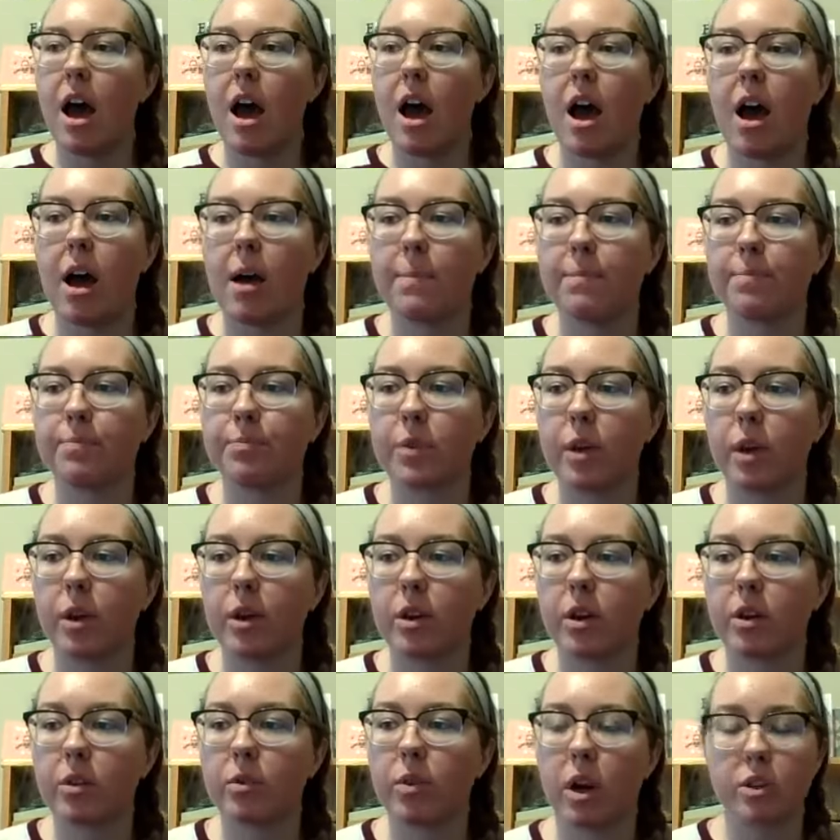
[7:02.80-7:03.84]

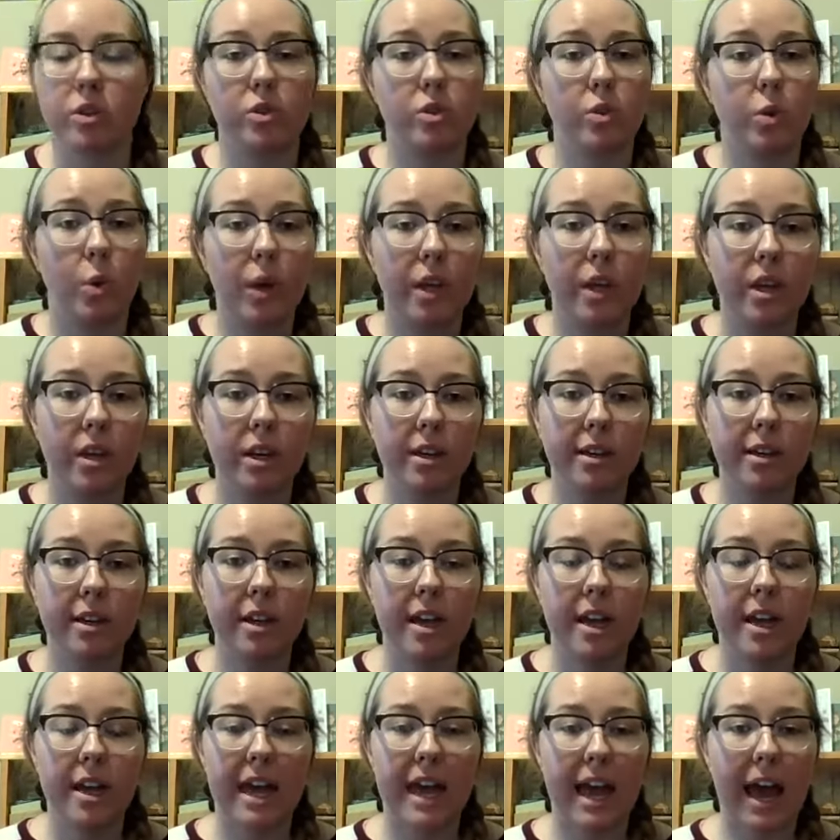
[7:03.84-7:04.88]
Our soil,
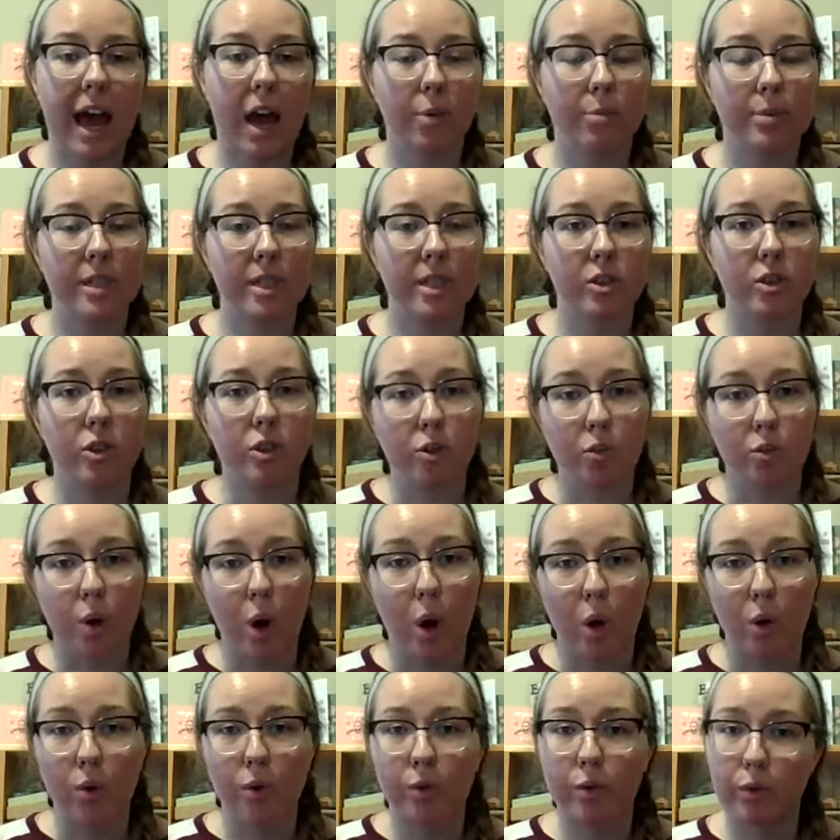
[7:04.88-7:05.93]
it helps us
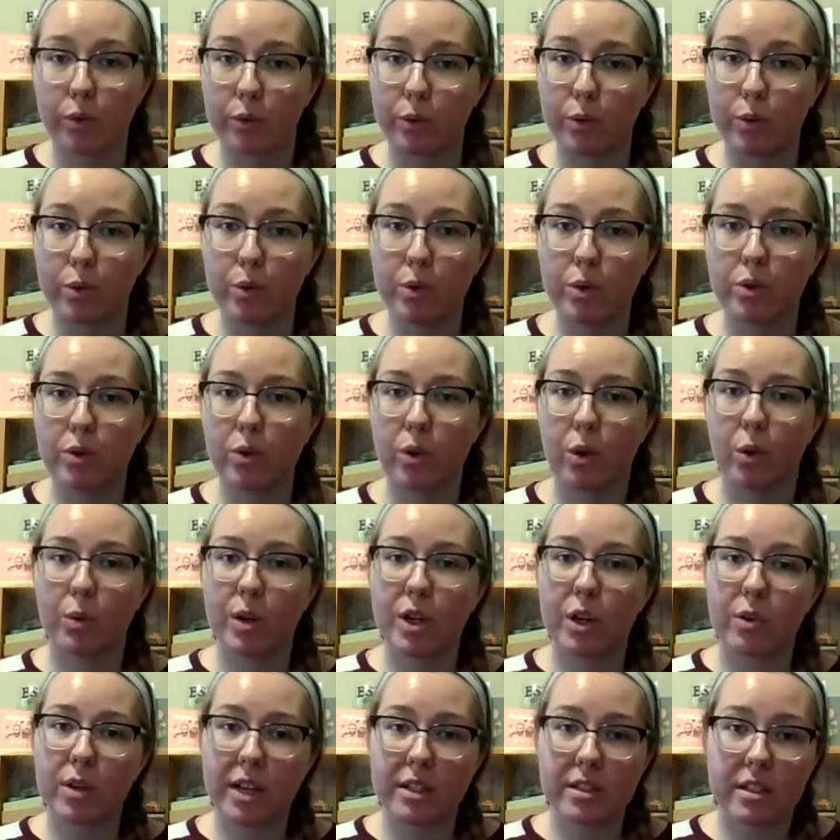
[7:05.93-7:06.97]
grow food. So we
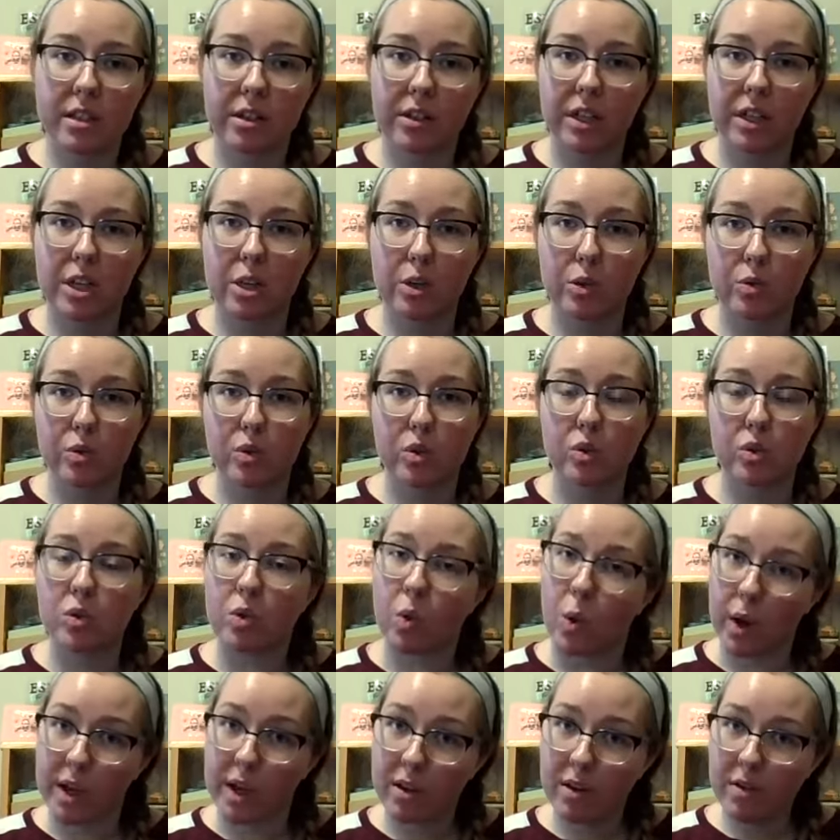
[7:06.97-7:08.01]
don't necessarily use
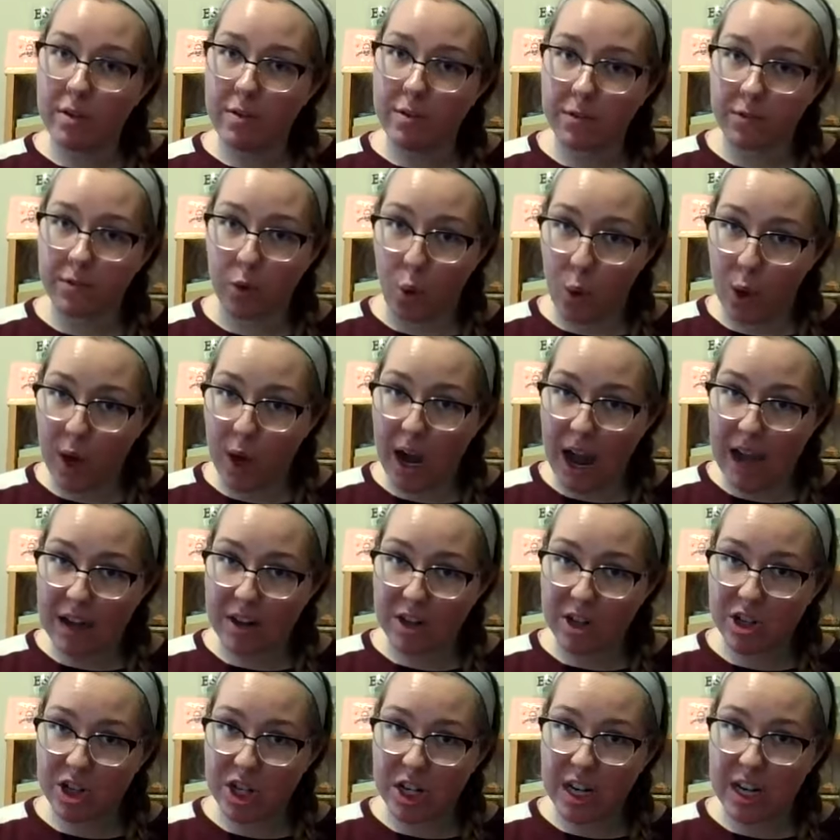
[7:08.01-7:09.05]
soil for
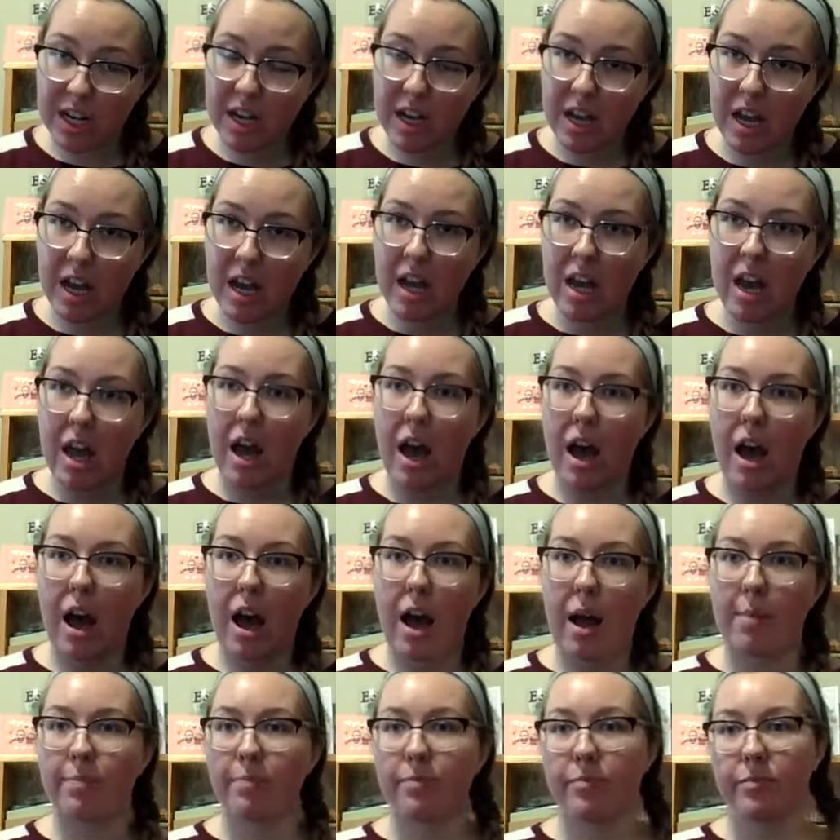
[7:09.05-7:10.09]
energy,
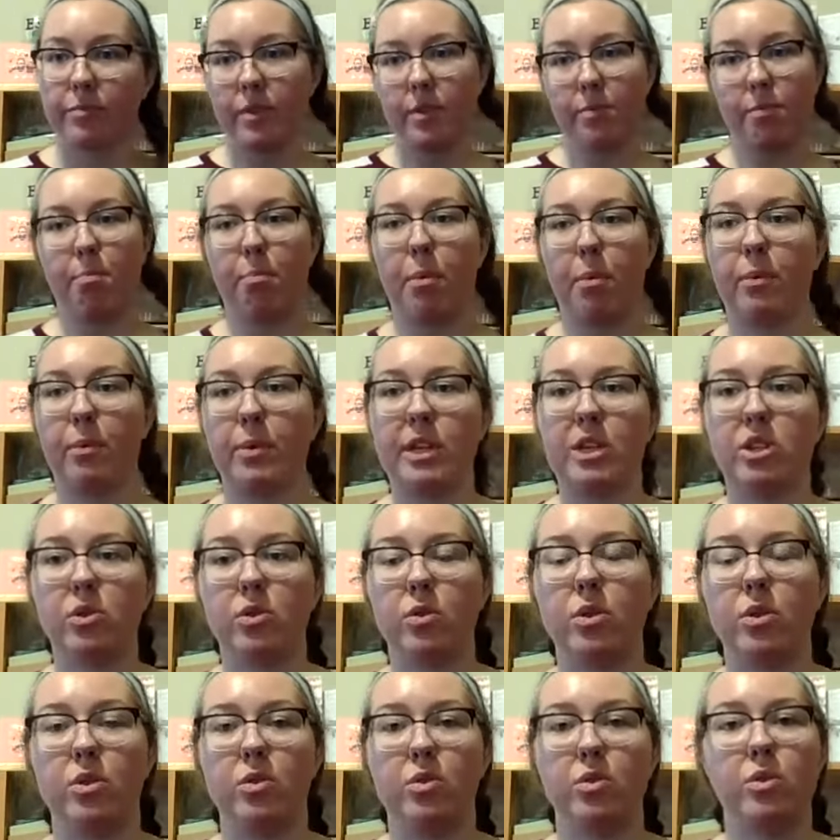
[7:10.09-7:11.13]
but we do
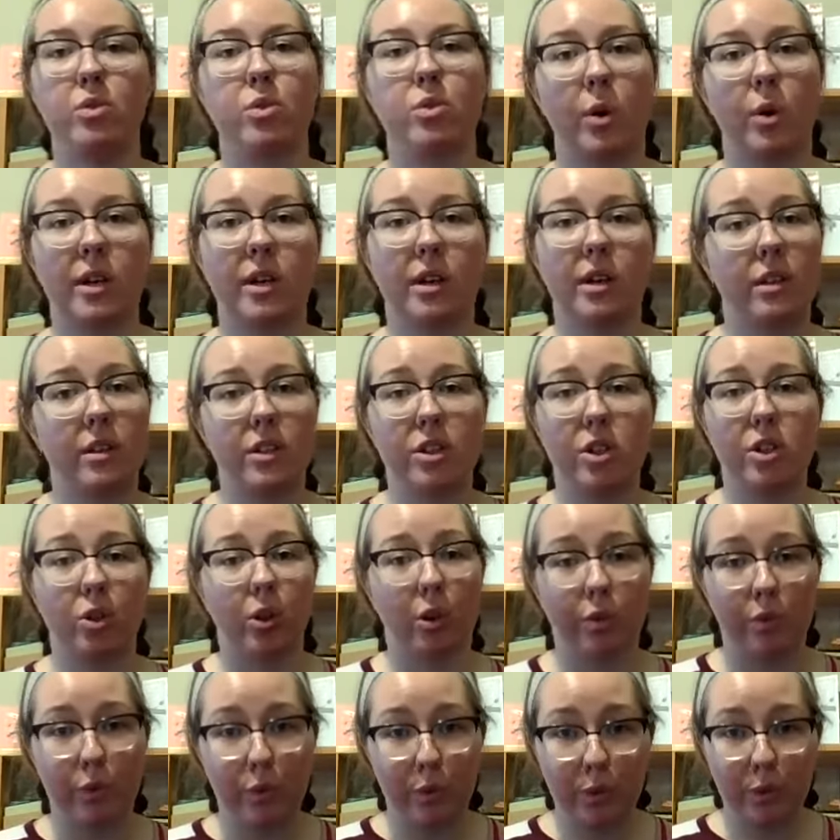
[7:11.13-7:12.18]
use soil to
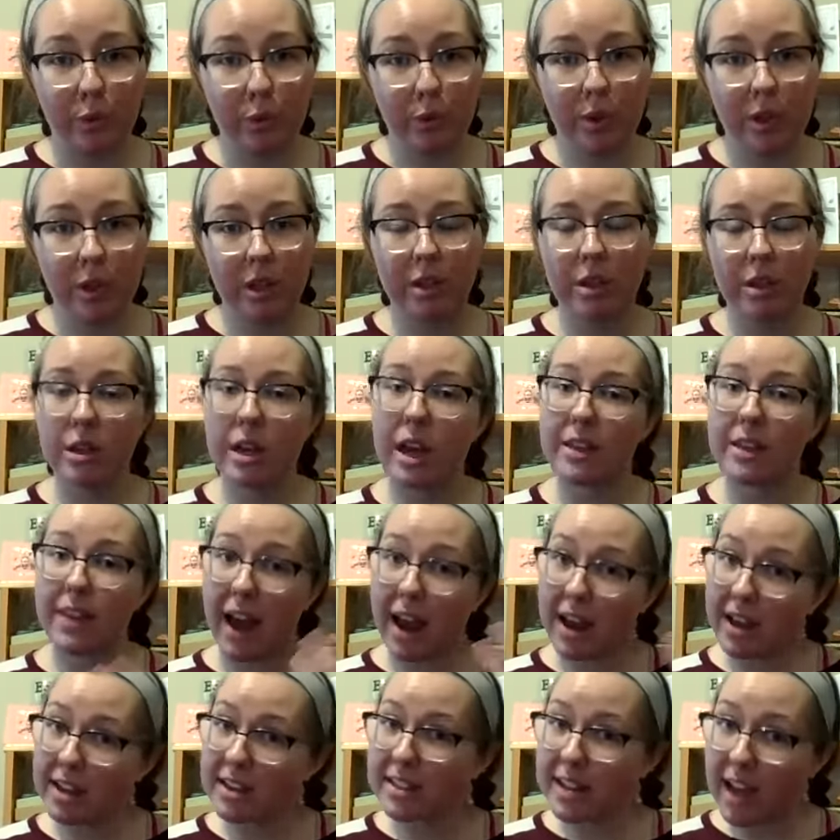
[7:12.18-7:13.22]
grow food, and
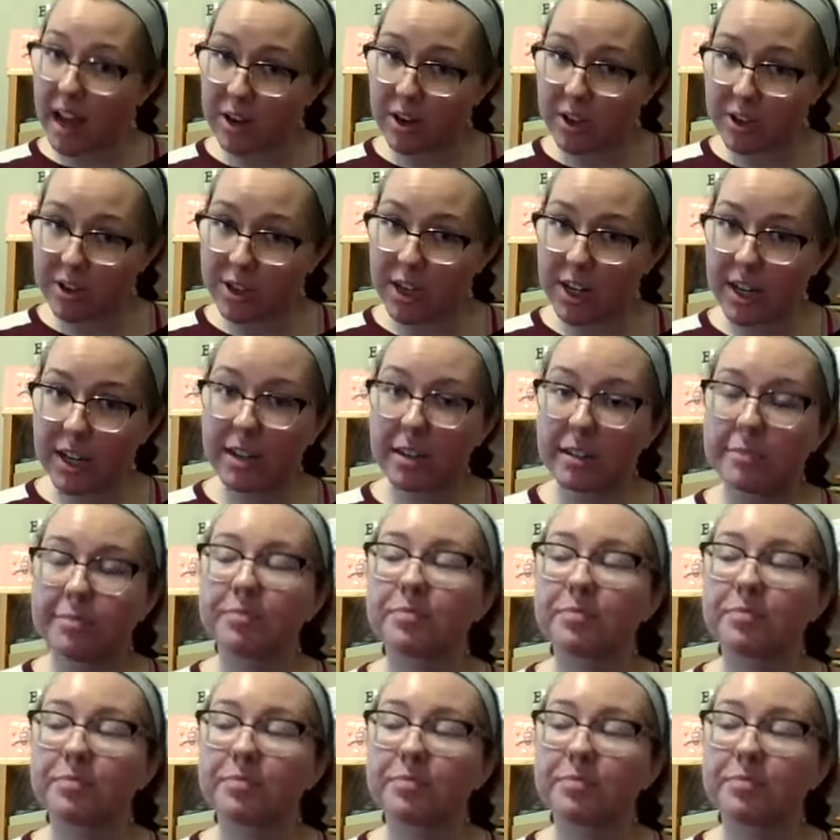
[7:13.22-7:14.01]
that is energy.